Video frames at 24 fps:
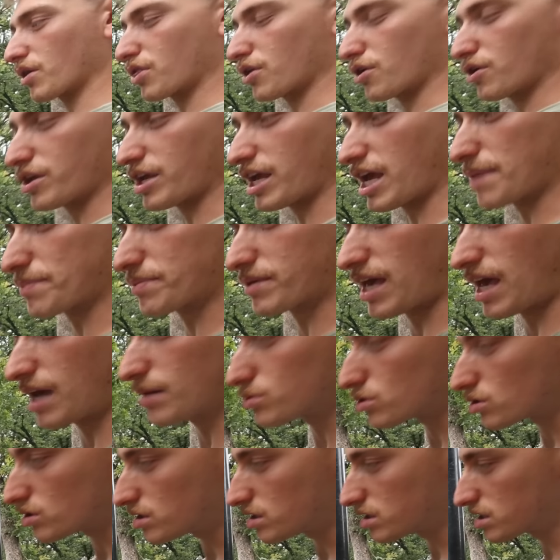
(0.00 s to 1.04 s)
30 amp
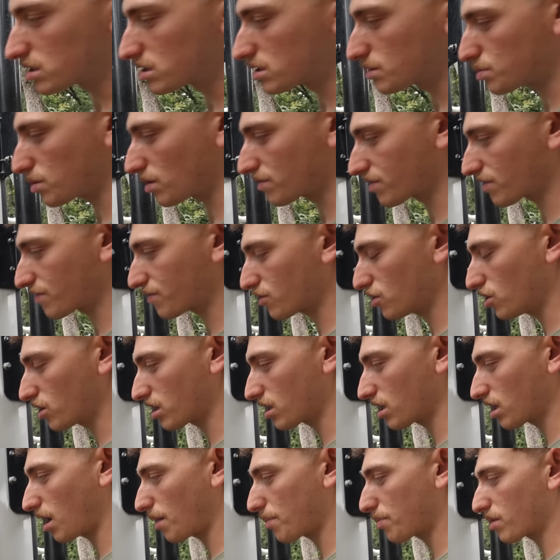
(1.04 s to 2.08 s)
cable. It's perfect for
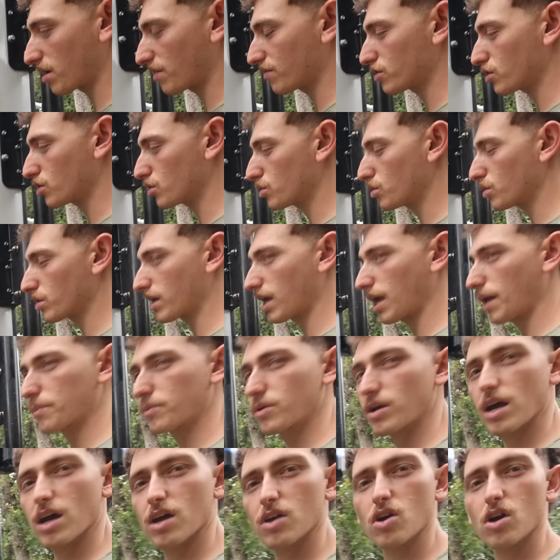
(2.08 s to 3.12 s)
hooking up whenever you go to a
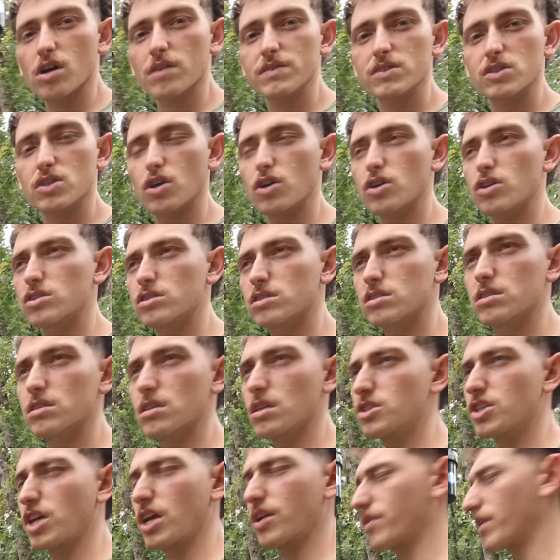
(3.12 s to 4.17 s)
campground, harvest hosts,
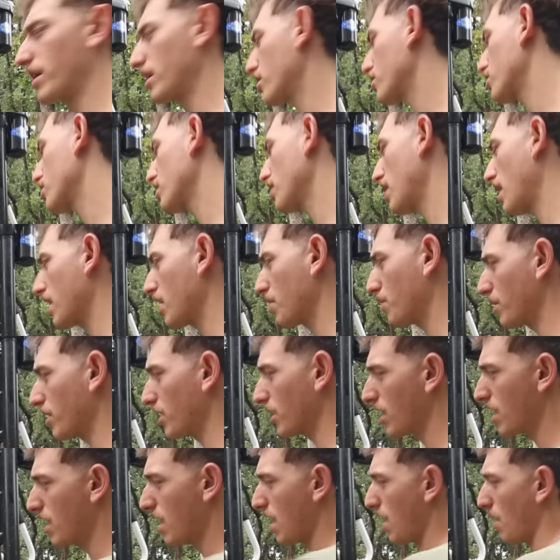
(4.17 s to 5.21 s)
a generator,
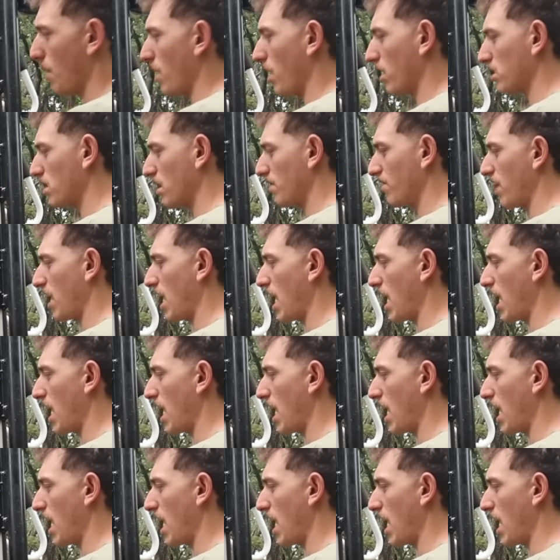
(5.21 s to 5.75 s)
anywhere. We also have a